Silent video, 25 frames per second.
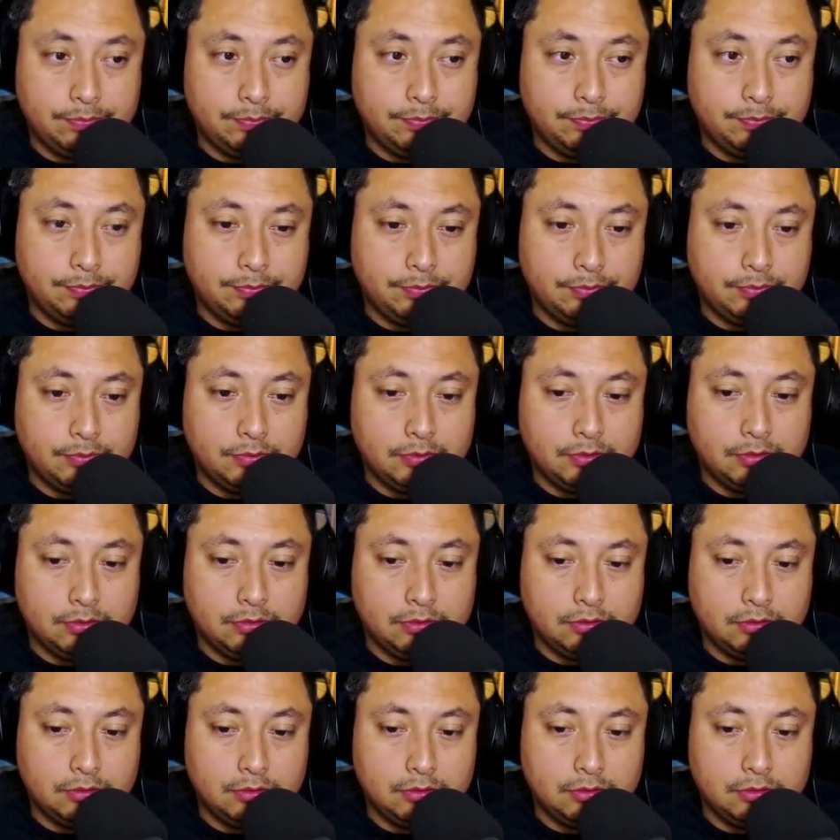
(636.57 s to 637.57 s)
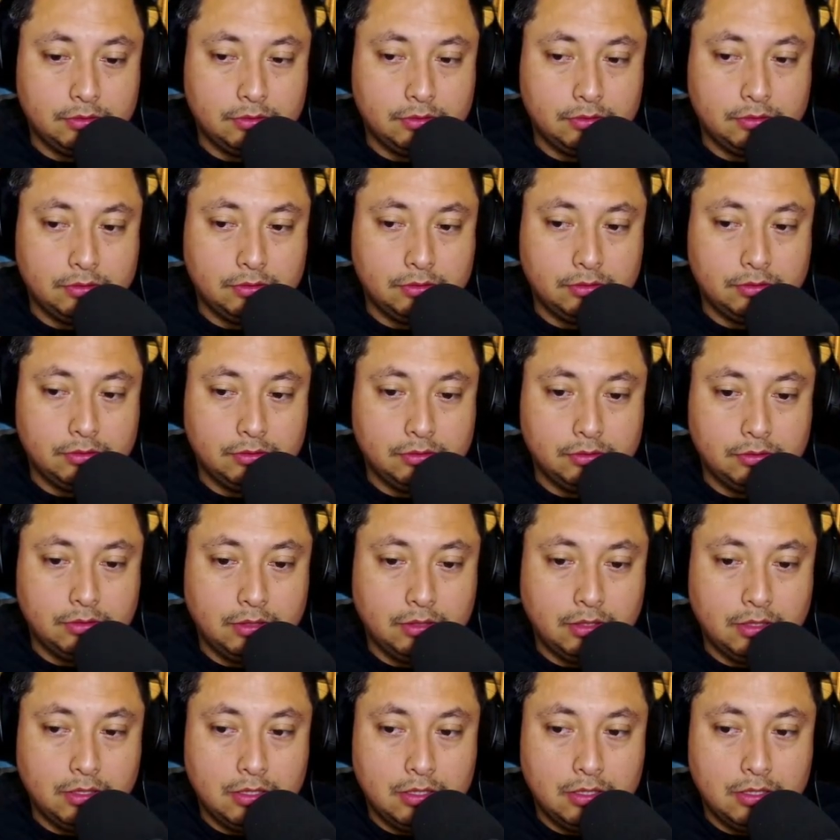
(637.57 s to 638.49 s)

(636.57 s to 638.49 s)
Nobody speaks.